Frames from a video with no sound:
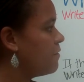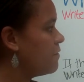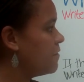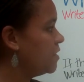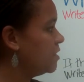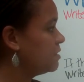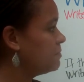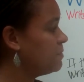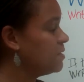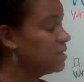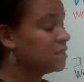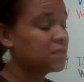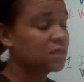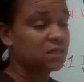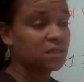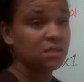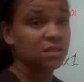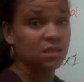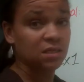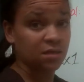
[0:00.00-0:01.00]
This means
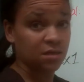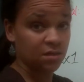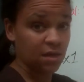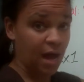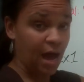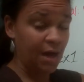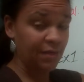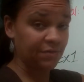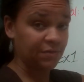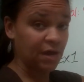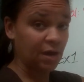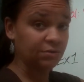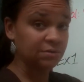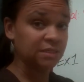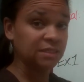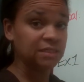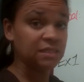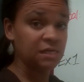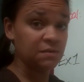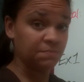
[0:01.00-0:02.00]
this is how
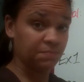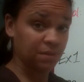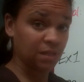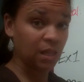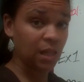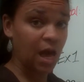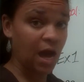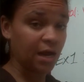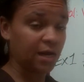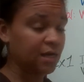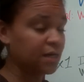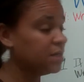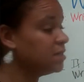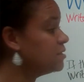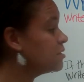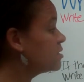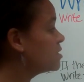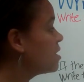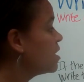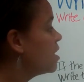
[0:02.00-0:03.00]
steep the line
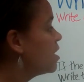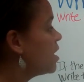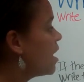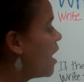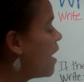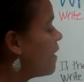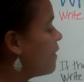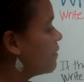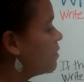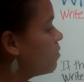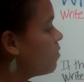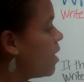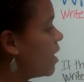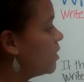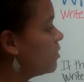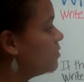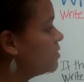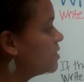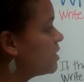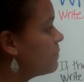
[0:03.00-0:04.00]
is, and the
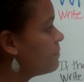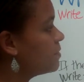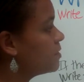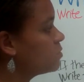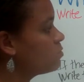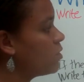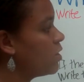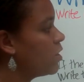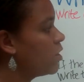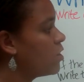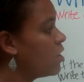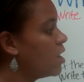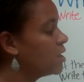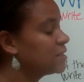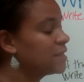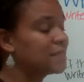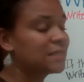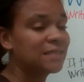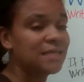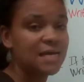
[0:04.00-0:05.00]
y-intercept is where it
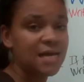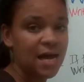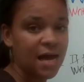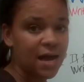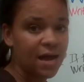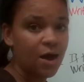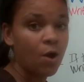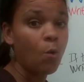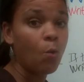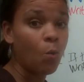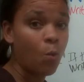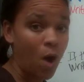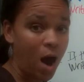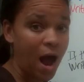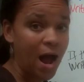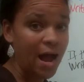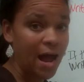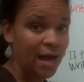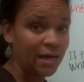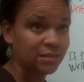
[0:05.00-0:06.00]
crosses the
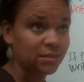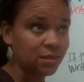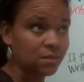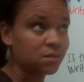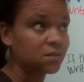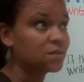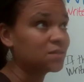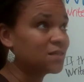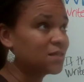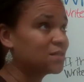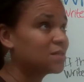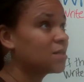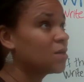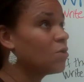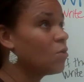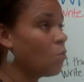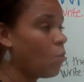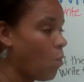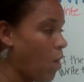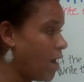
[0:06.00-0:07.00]
y-axis, since it's
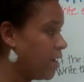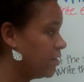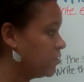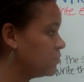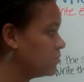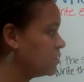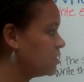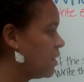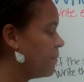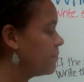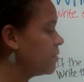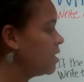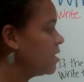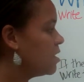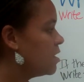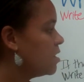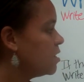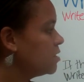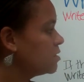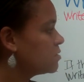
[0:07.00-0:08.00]
the y-intercept.
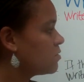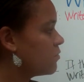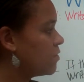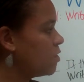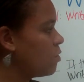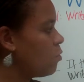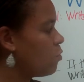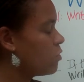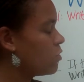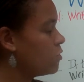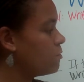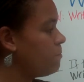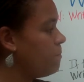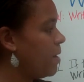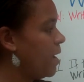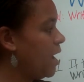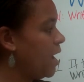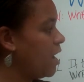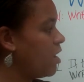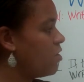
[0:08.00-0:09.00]
So the ordered
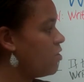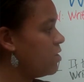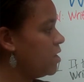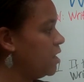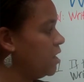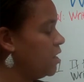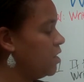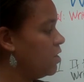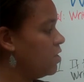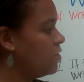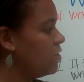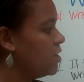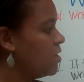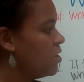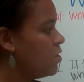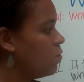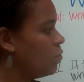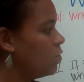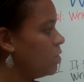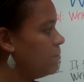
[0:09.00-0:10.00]
pair here
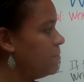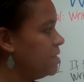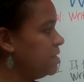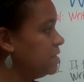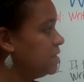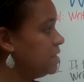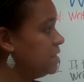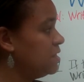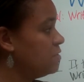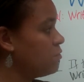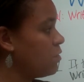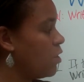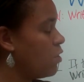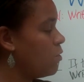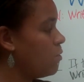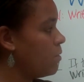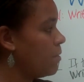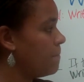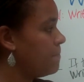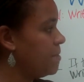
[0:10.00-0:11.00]
would be
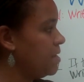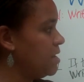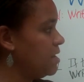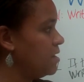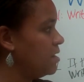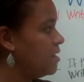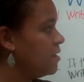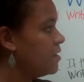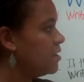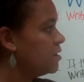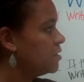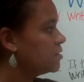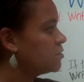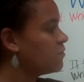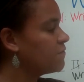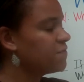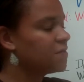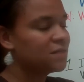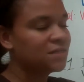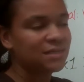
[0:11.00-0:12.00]
0, b.
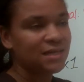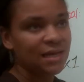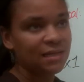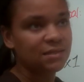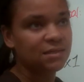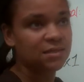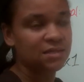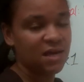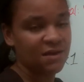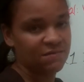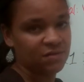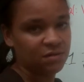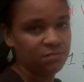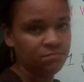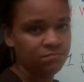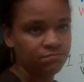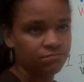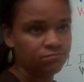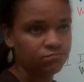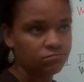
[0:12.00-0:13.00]
So if this said
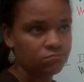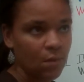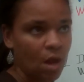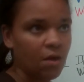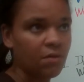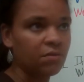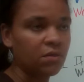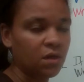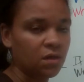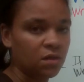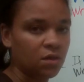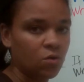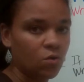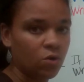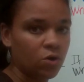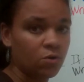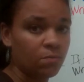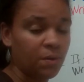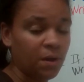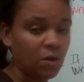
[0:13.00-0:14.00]
7, then the
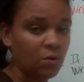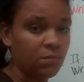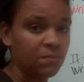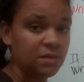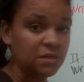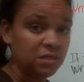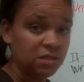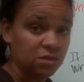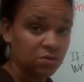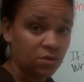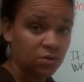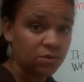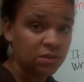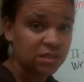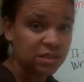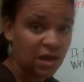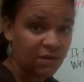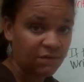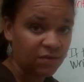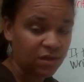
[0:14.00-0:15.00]
ordered pair would be 0,
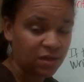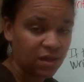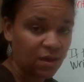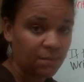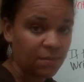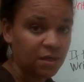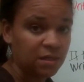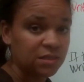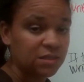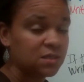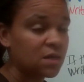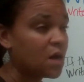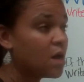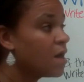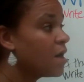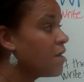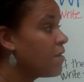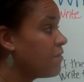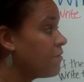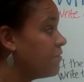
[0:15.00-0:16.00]
7. That means
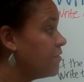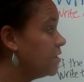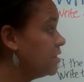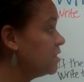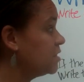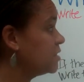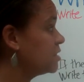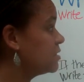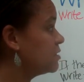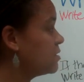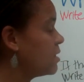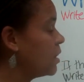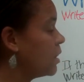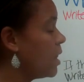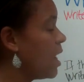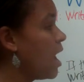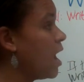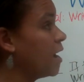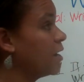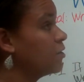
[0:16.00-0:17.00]
this
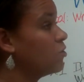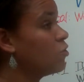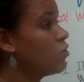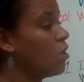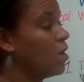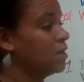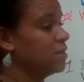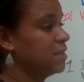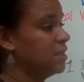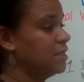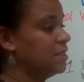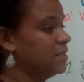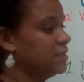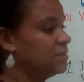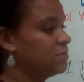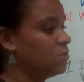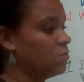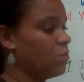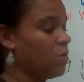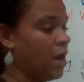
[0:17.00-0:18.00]
line
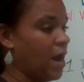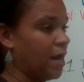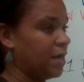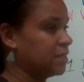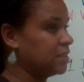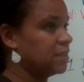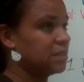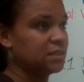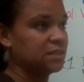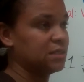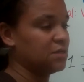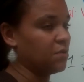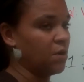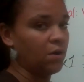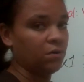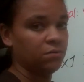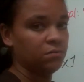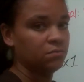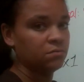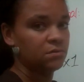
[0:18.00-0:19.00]
crosses where x is
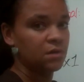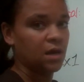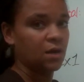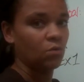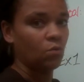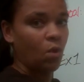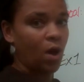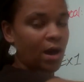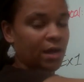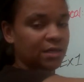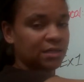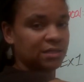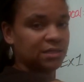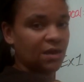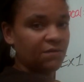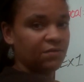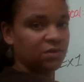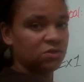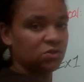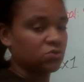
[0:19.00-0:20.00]
0 and y is
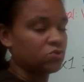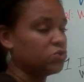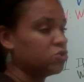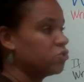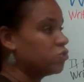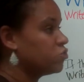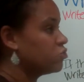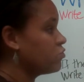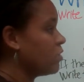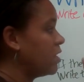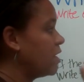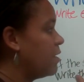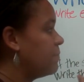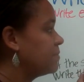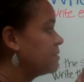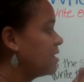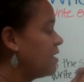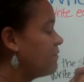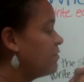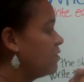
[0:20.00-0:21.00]
7, so just straight
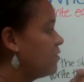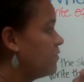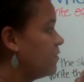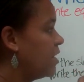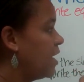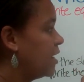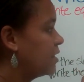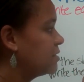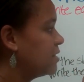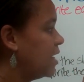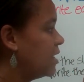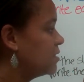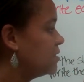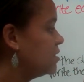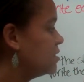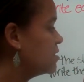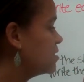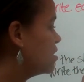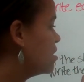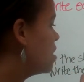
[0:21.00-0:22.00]
up 7 on the
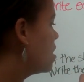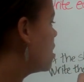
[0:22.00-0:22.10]
x-axis.